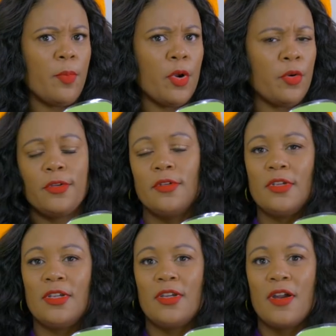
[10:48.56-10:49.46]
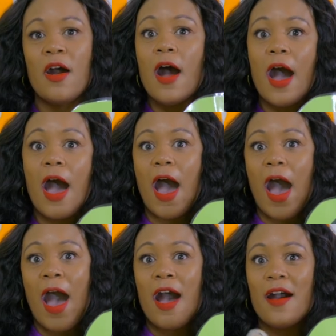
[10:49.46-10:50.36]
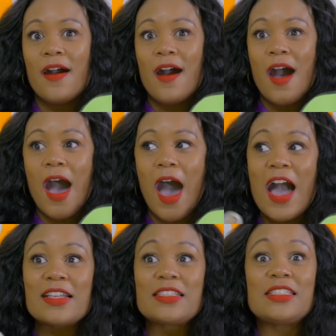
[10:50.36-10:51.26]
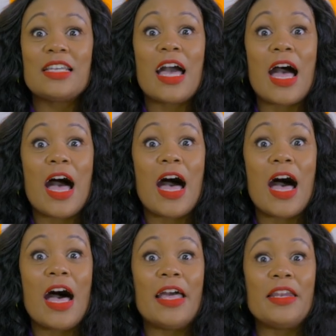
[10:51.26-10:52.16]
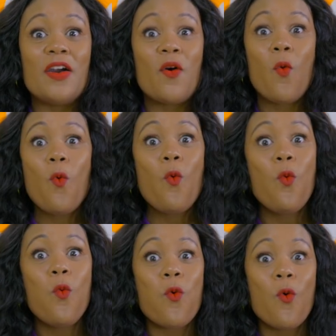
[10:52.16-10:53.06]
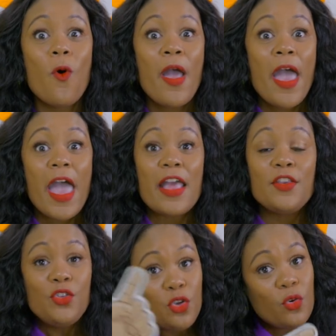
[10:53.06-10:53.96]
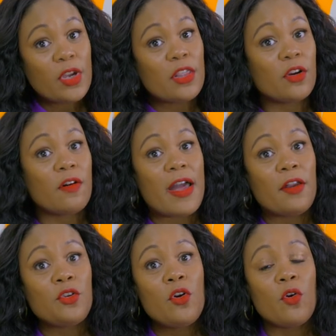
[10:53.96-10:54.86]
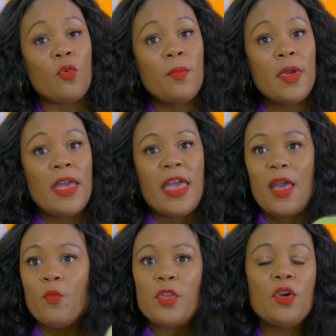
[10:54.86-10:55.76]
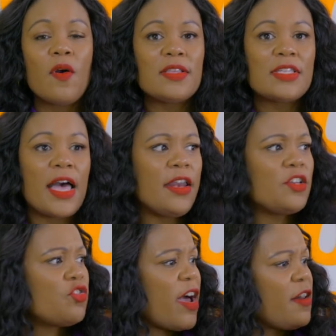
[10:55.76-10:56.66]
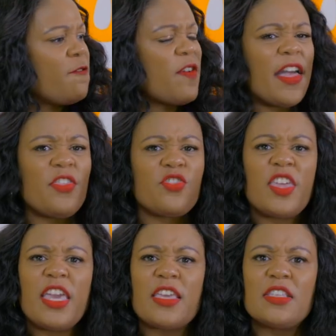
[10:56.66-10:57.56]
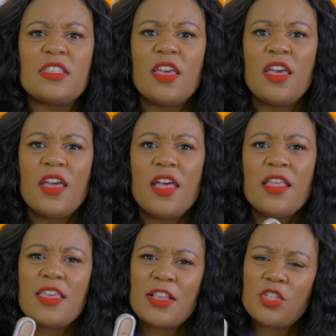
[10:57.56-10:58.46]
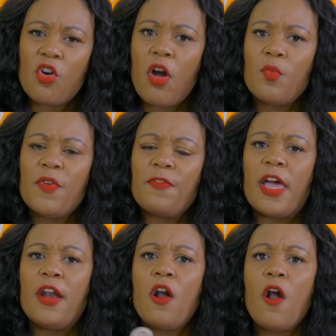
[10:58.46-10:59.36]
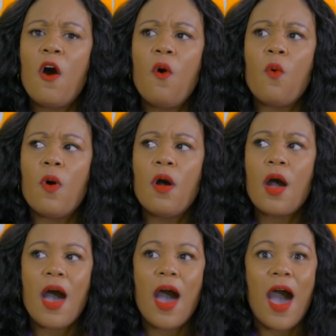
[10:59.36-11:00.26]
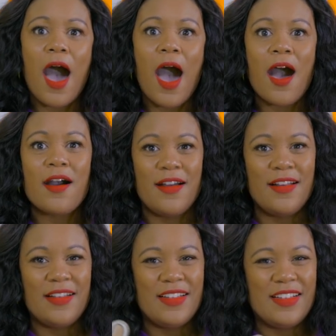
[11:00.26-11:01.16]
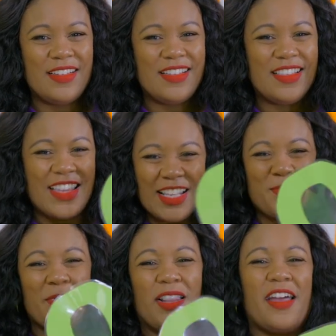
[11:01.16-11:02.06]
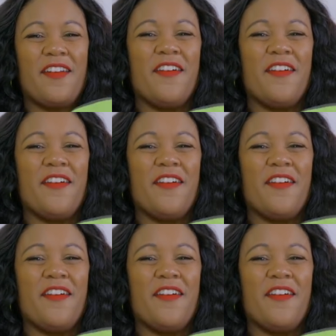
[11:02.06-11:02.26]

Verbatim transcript: big bird. Ah, octagon. Ooh. And you can look around your home and when you go outside and try to find things that start with letter O. Ah, let's put